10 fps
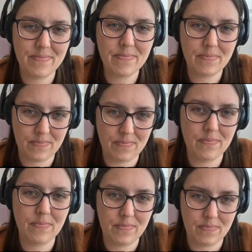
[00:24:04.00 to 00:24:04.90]

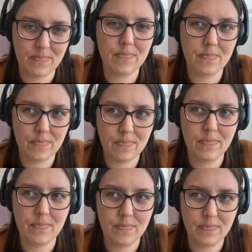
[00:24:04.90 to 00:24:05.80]

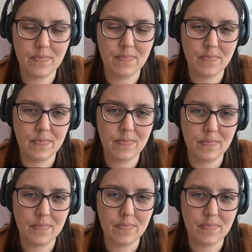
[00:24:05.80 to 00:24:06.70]

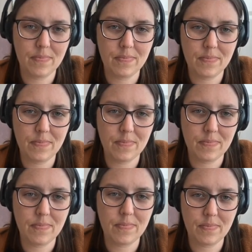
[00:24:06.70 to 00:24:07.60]

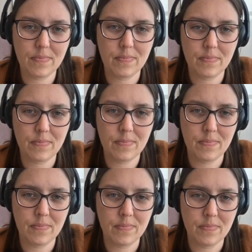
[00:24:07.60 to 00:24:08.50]

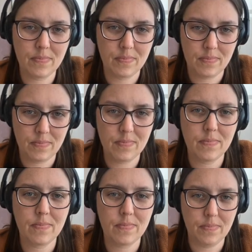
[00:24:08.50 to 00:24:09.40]

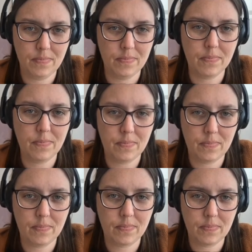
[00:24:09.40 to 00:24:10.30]

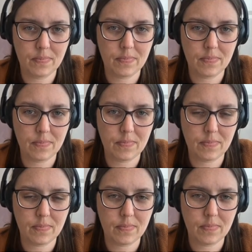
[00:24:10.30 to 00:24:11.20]

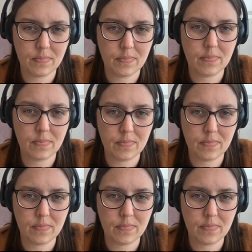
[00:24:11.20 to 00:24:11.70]
This person isn't speaking.